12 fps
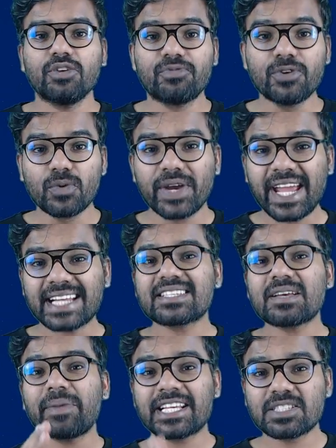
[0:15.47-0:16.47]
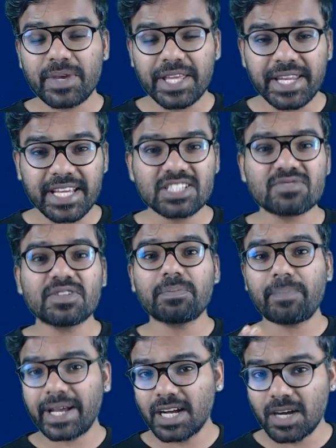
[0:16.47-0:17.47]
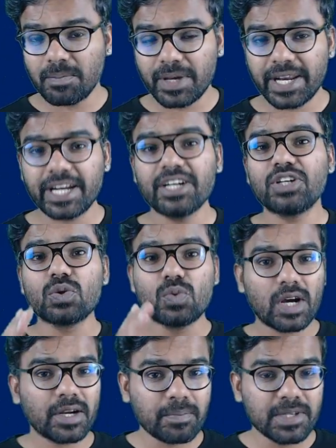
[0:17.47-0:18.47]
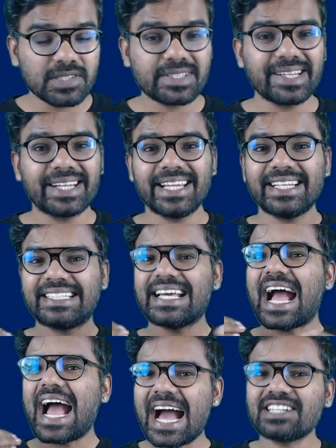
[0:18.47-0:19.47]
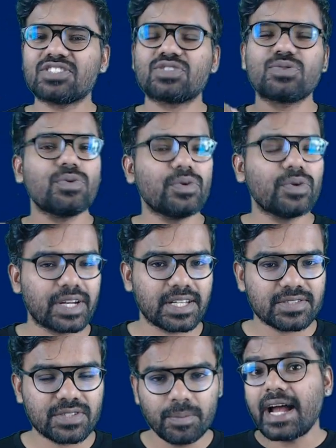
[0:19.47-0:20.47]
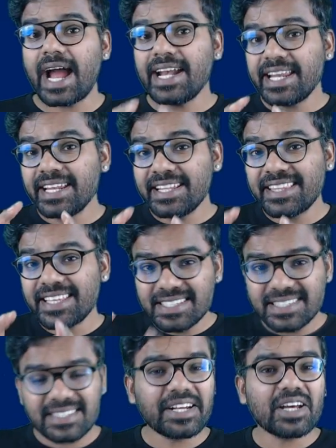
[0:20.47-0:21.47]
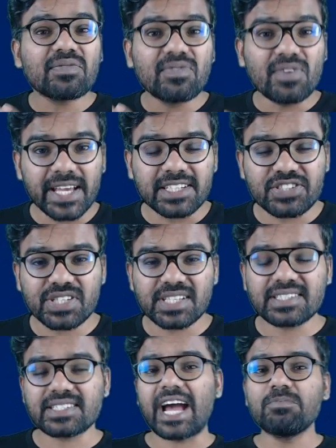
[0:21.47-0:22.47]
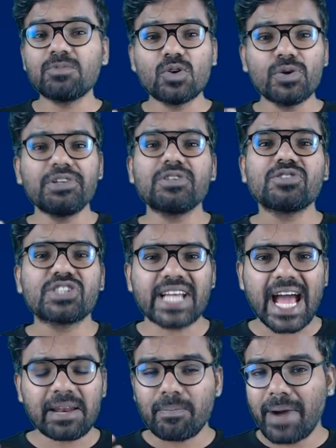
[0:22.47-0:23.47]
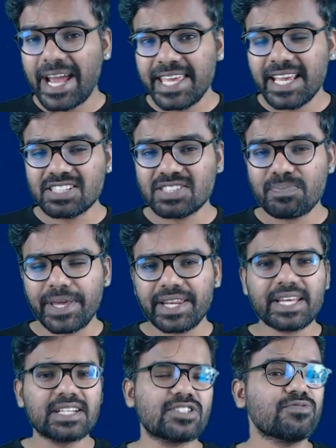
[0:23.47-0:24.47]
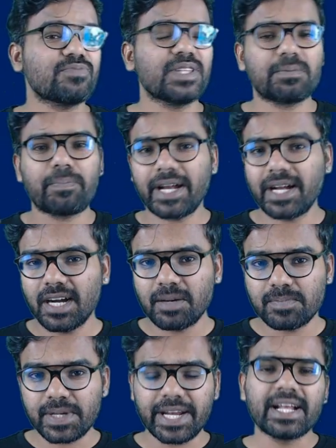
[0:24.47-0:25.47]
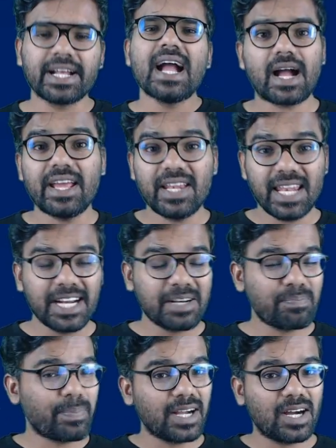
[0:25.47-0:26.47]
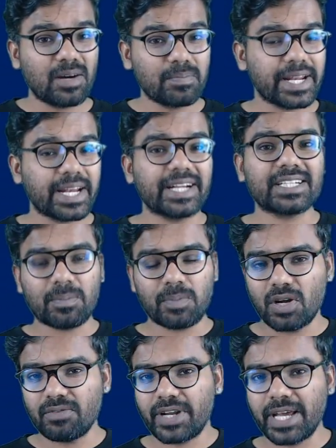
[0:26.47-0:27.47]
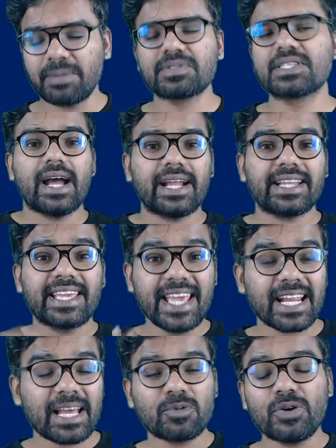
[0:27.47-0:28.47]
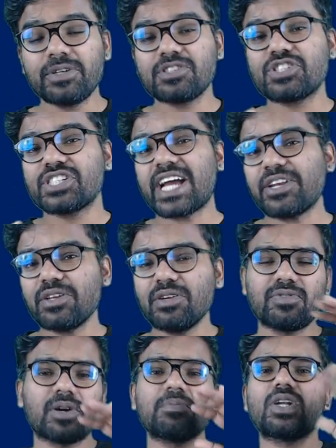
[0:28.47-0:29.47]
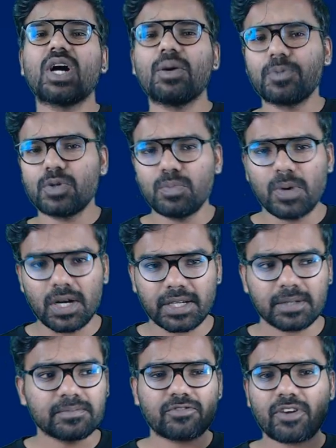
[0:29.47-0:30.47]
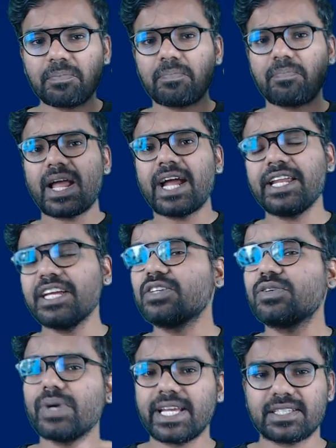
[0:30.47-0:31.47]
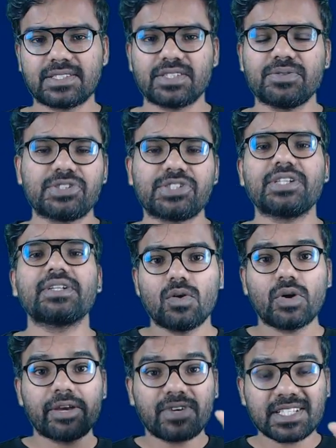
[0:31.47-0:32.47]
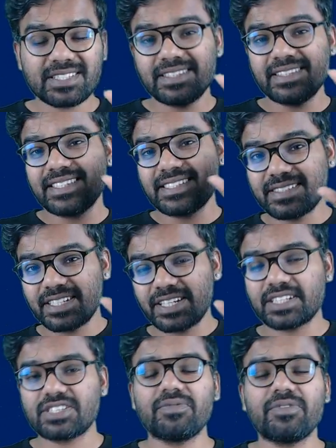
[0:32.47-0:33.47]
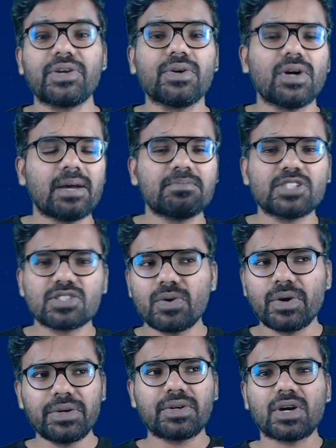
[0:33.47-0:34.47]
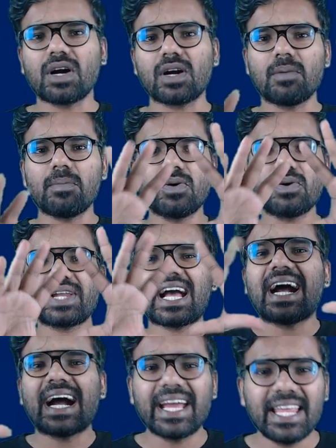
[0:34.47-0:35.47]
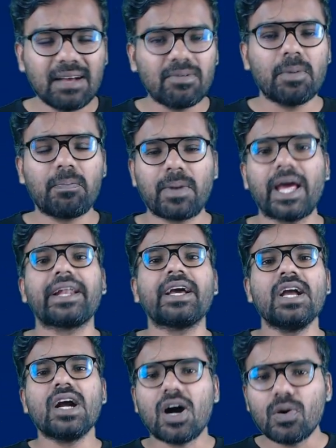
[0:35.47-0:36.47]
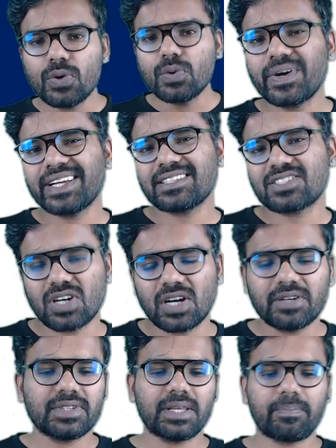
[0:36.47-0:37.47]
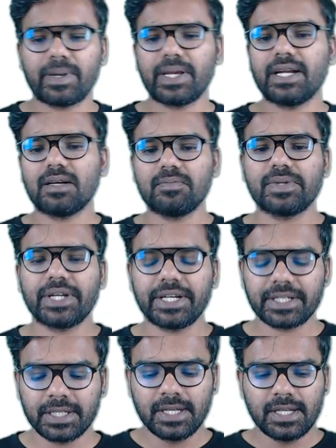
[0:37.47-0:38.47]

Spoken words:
If you get some experience with Pega Upgrade, do not miss it. It adds to your resume. And in this set of lectures, I'm going to share my experience with Pega Upgrade. I led Pega Upgrade couple of times, and here I'm going to share you from top to bottom, from planning to execution. Okay, first in this introduction video, I'm just going to talk about a high level plan, how can start with the Pega Upgrade.